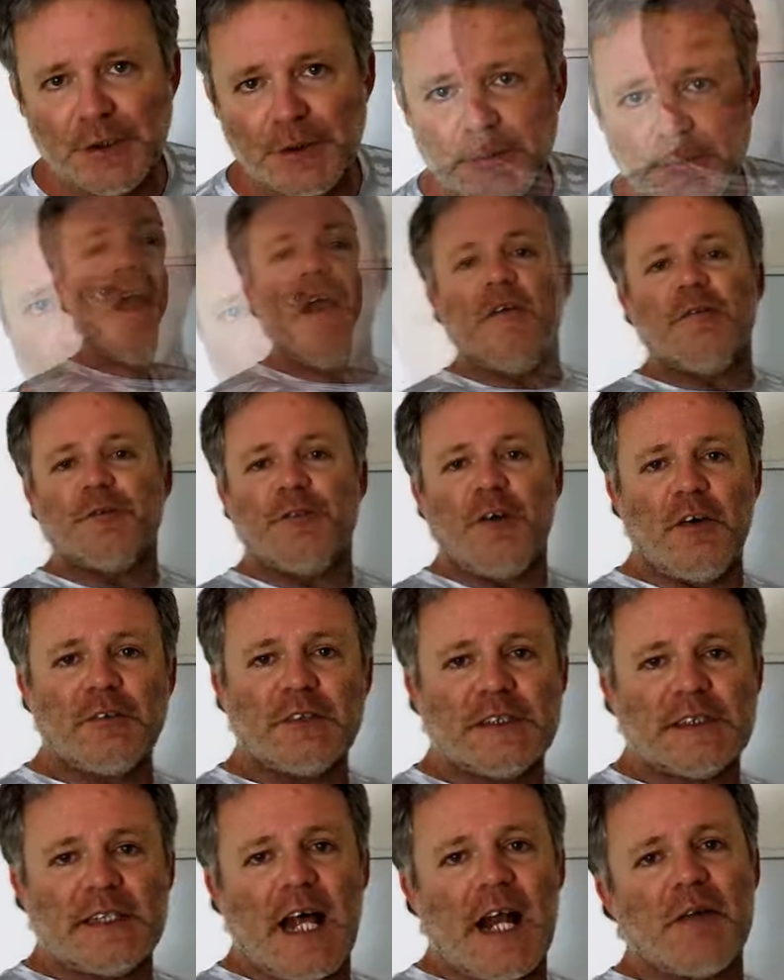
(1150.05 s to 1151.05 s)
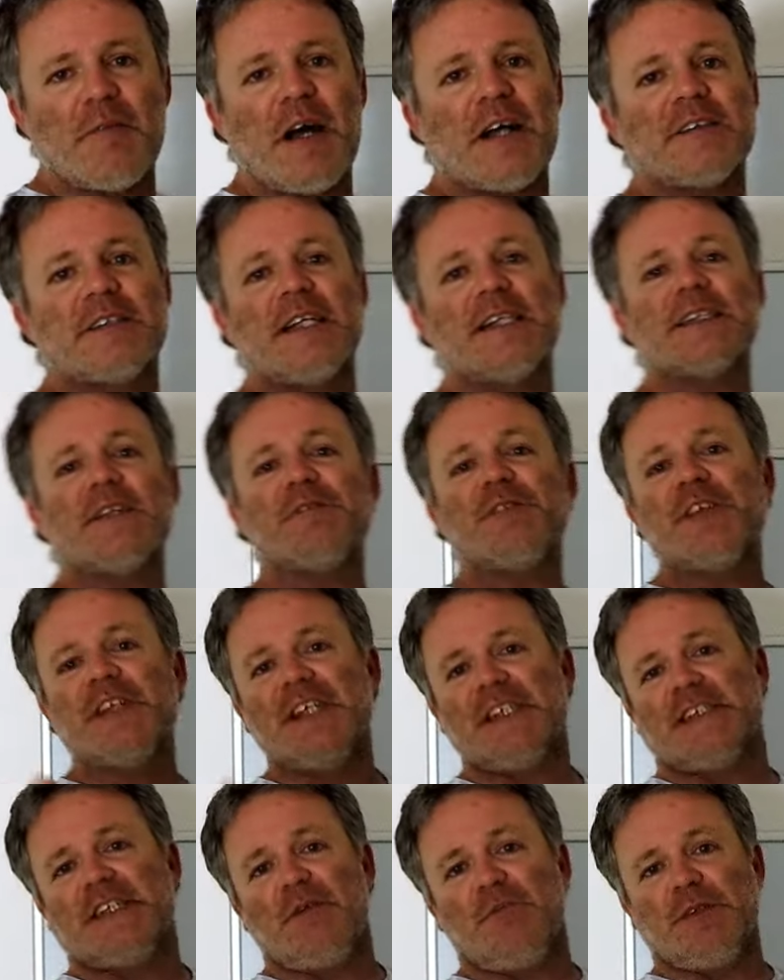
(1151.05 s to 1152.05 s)
All right, folks, that about does it for
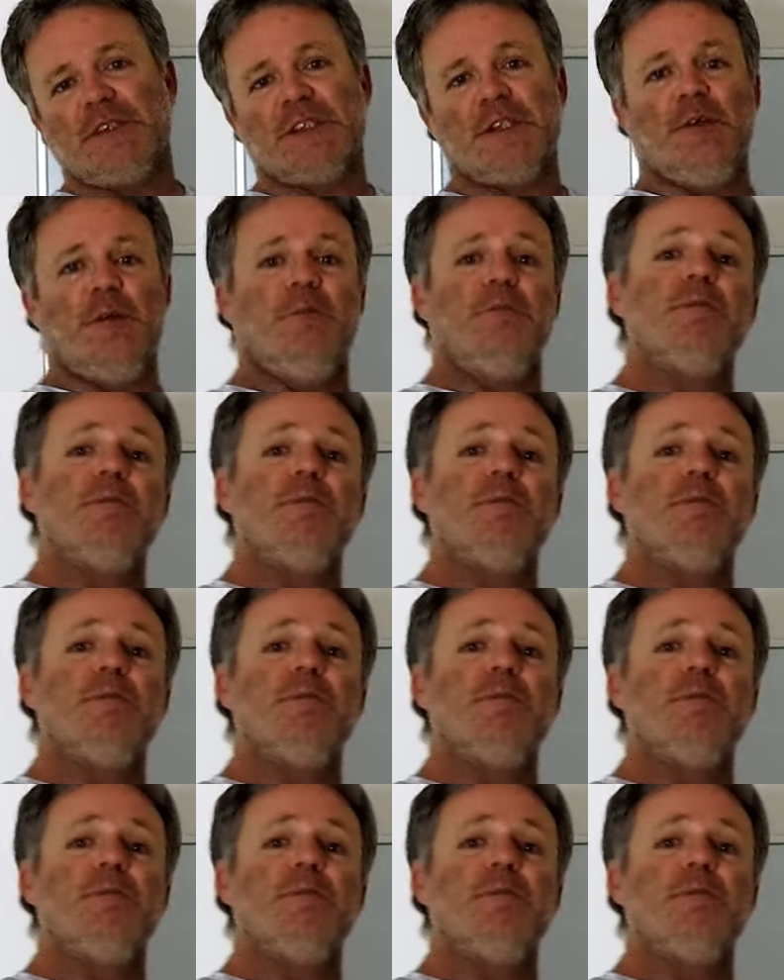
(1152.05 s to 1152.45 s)
this episode.